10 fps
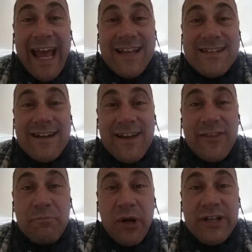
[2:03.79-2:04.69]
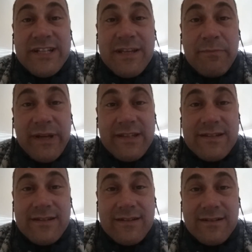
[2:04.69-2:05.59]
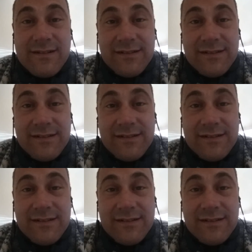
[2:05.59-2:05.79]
ask the participants?